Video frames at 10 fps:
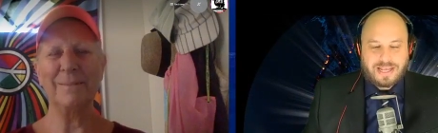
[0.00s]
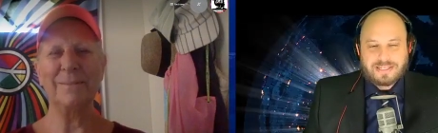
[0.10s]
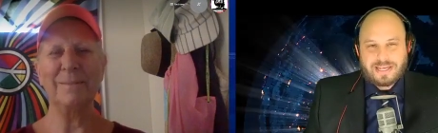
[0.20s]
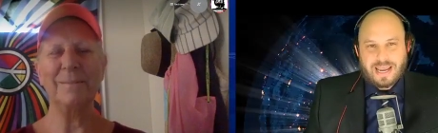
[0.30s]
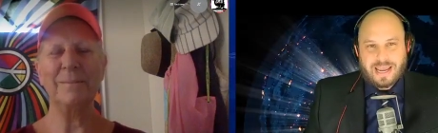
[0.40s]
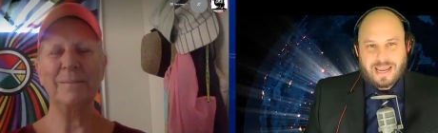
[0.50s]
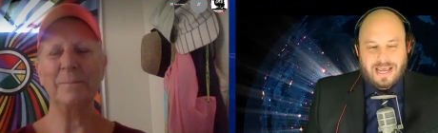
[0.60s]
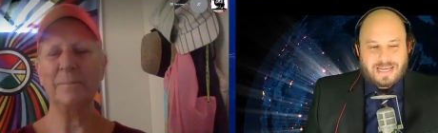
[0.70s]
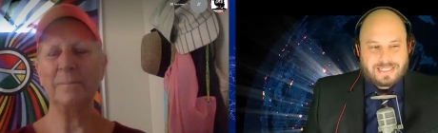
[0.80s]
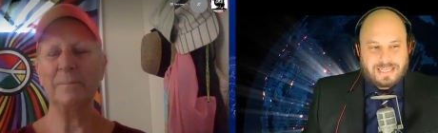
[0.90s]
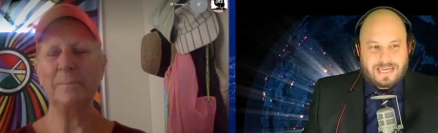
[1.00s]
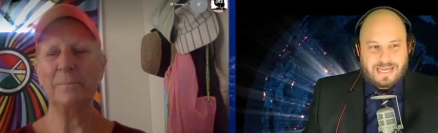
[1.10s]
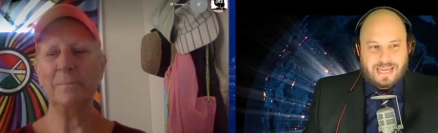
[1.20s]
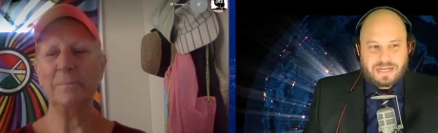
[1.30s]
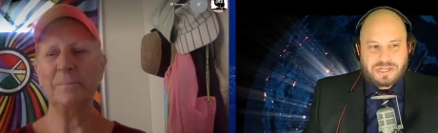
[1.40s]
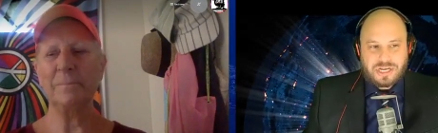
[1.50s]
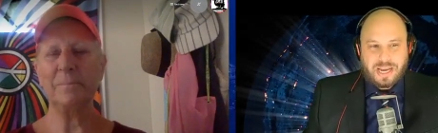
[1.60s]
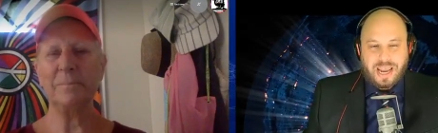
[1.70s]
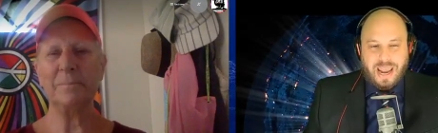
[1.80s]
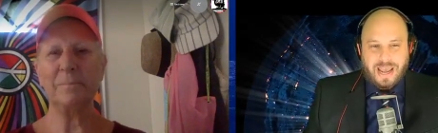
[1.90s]
Speaker 1: today. Cindy
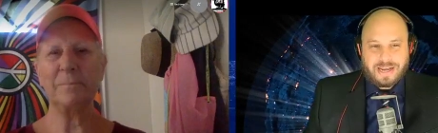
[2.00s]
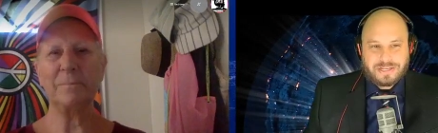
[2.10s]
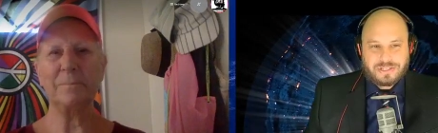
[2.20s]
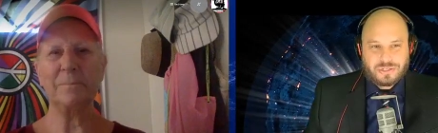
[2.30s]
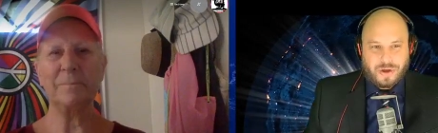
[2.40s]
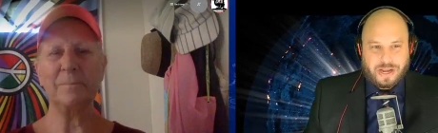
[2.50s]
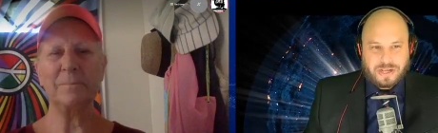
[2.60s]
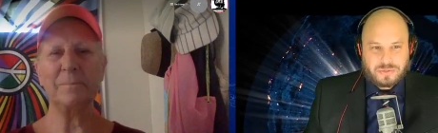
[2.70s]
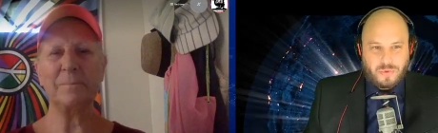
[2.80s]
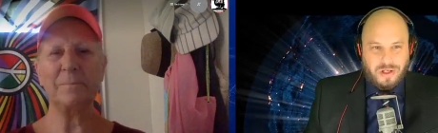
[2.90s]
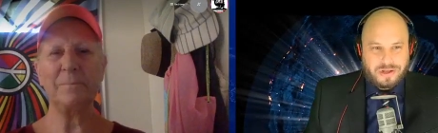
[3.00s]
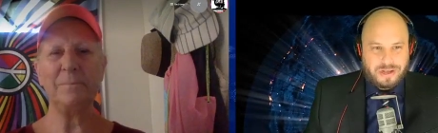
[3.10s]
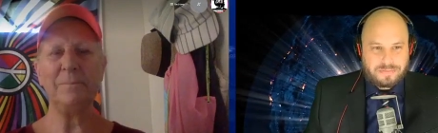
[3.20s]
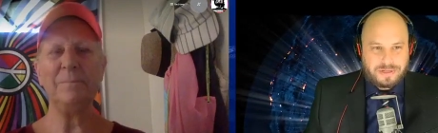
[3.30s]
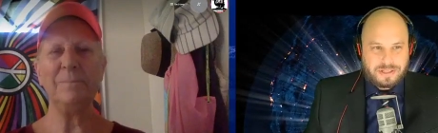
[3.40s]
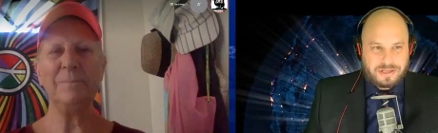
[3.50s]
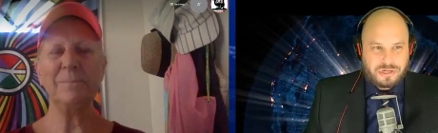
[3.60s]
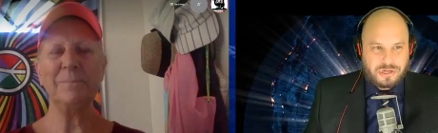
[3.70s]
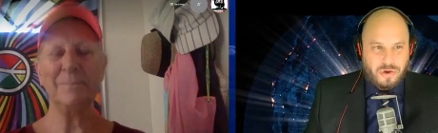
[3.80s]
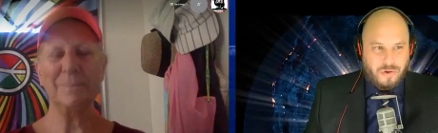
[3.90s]
Sheehan is joining us. Welcome to the
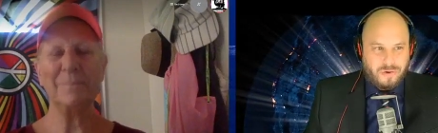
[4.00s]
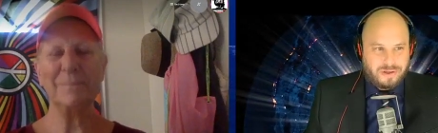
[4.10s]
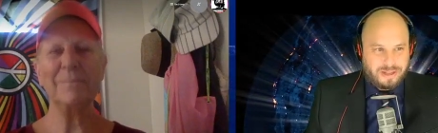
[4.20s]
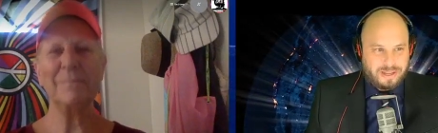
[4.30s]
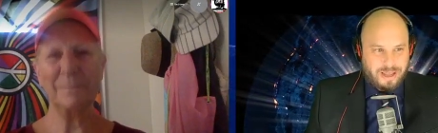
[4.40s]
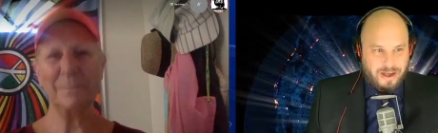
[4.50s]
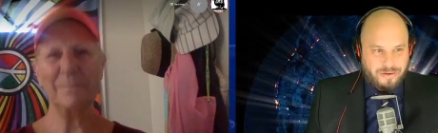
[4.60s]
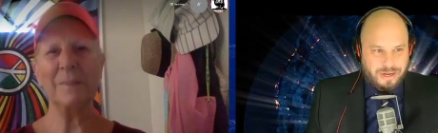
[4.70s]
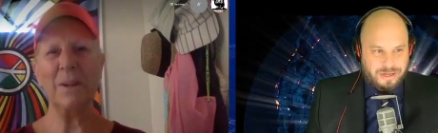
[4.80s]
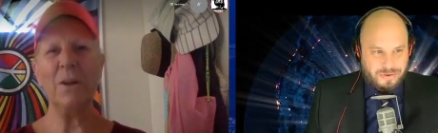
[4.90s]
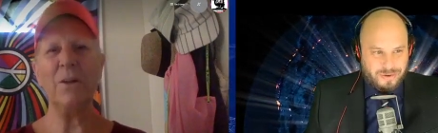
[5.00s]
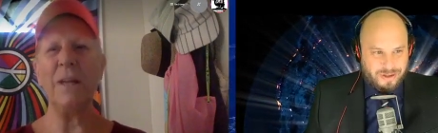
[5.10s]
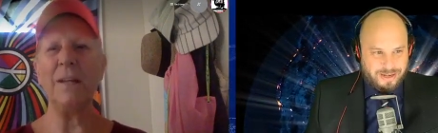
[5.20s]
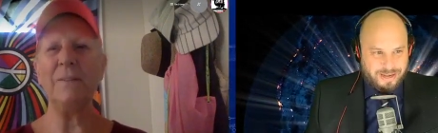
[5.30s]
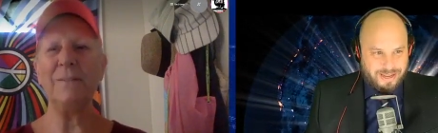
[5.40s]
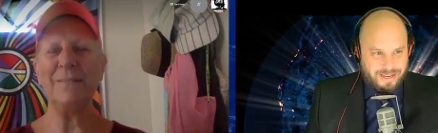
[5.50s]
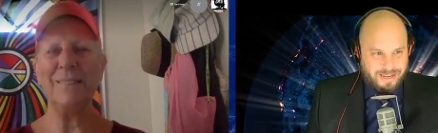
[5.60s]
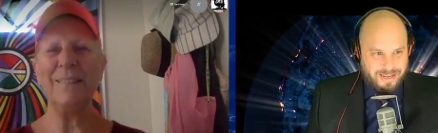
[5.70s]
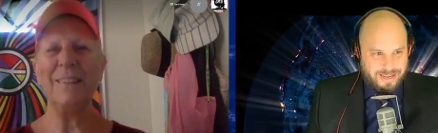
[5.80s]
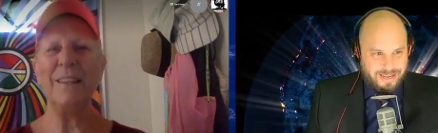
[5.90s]
show. How are you doing?
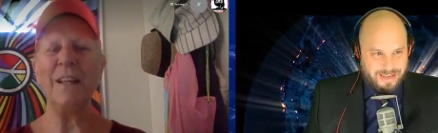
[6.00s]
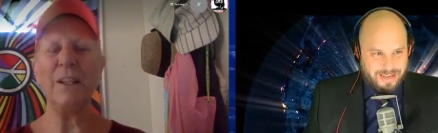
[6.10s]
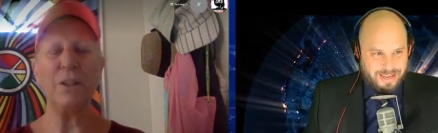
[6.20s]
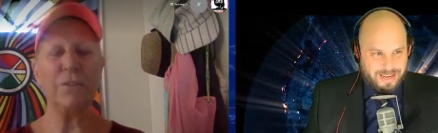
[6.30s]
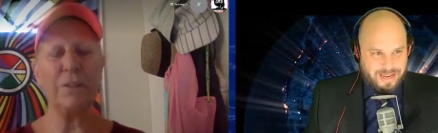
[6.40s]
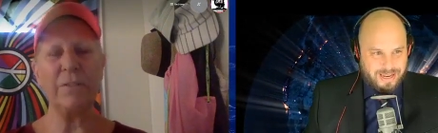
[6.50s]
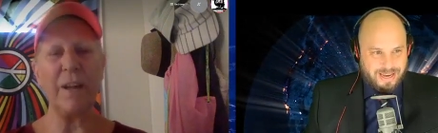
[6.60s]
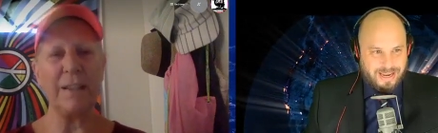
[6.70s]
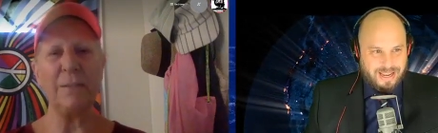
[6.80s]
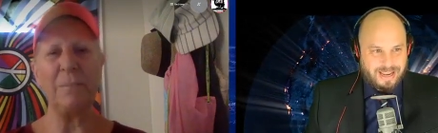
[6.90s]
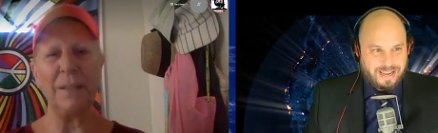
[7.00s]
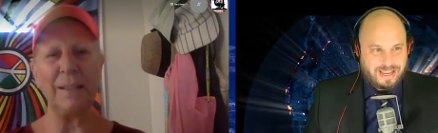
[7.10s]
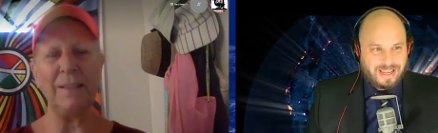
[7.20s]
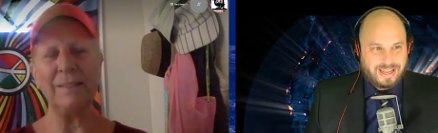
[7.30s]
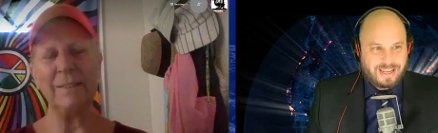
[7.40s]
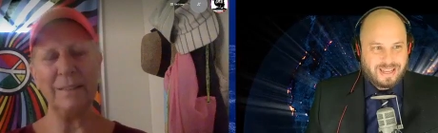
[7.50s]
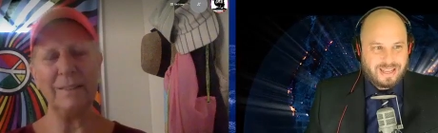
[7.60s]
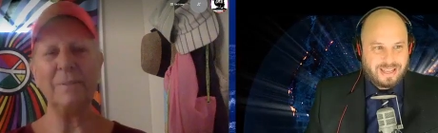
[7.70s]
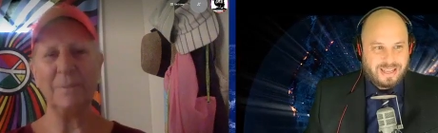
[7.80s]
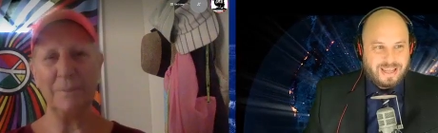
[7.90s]
Speaker 2: Thank you for inviting me.
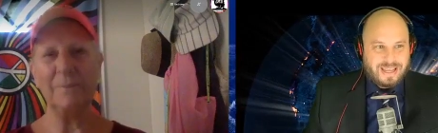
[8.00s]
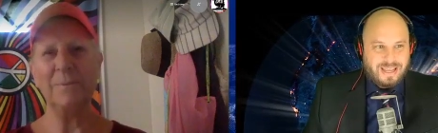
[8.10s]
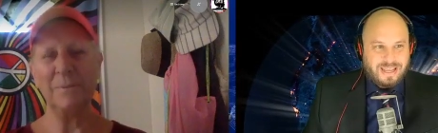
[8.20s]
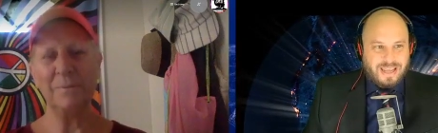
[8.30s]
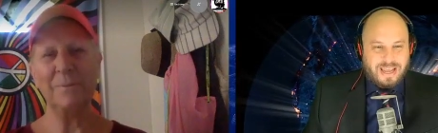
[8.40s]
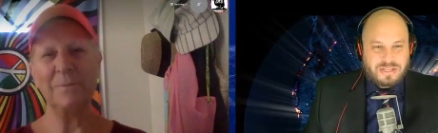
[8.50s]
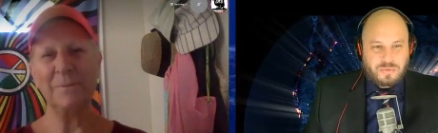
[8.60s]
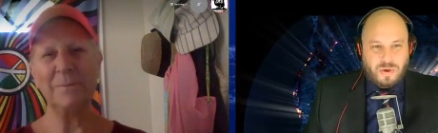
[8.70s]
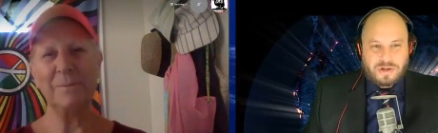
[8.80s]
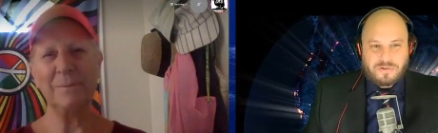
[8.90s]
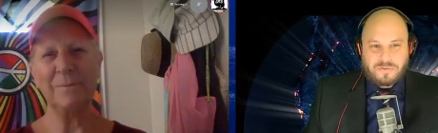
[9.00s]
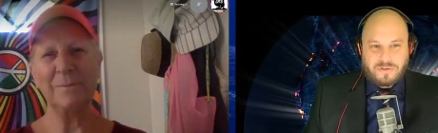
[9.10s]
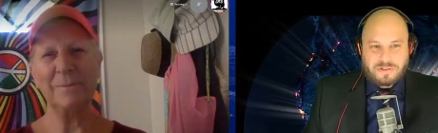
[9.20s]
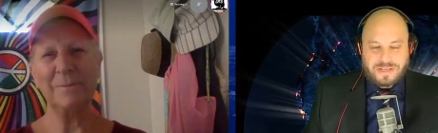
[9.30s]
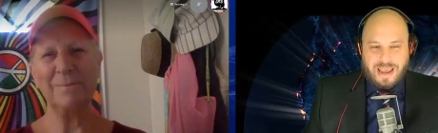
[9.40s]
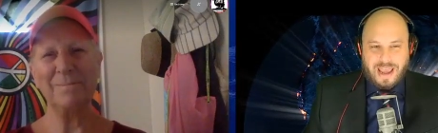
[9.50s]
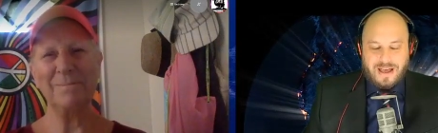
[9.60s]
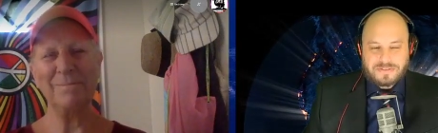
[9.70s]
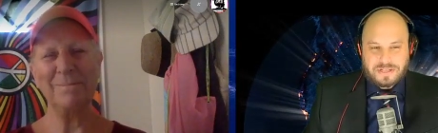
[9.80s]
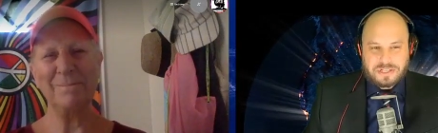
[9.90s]
Speaker 1: It's wonderful to
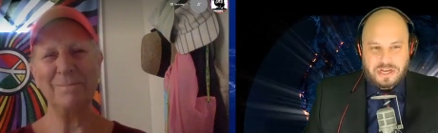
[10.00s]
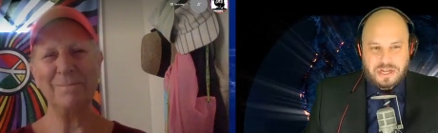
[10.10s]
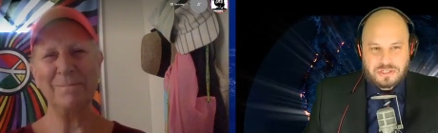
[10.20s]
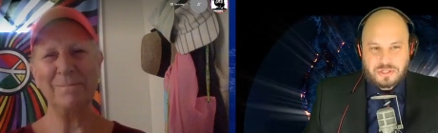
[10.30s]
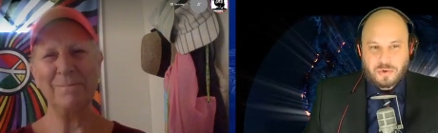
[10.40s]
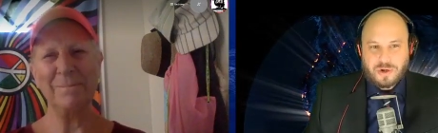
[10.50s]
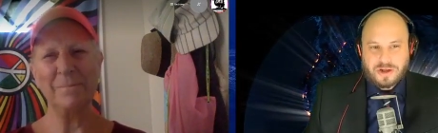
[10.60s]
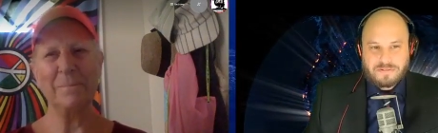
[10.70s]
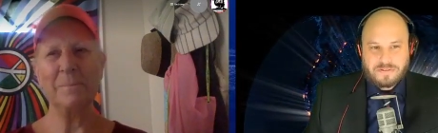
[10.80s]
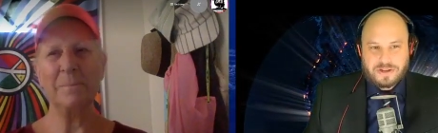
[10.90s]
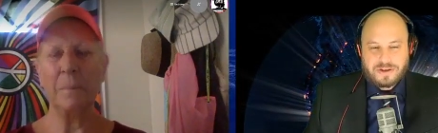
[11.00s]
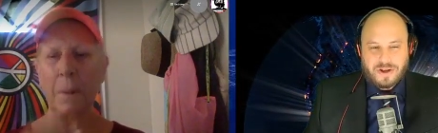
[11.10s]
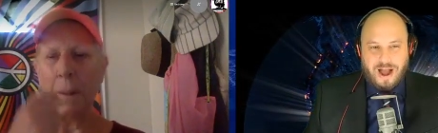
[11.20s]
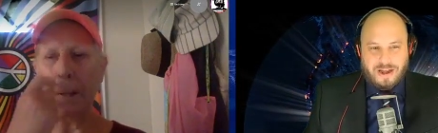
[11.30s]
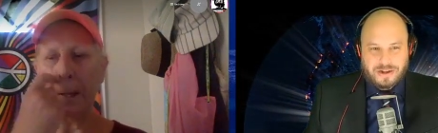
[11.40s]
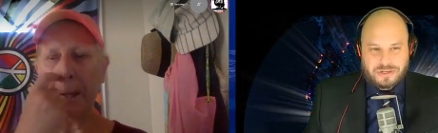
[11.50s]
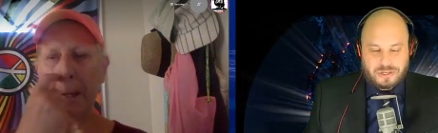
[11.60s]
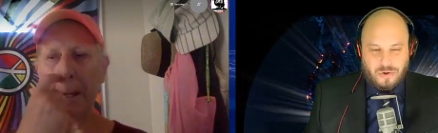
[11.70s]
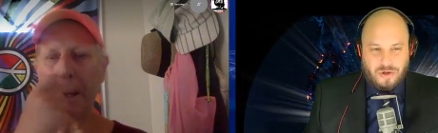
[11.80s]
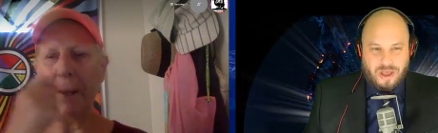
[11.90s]
have such a historic figure on our show.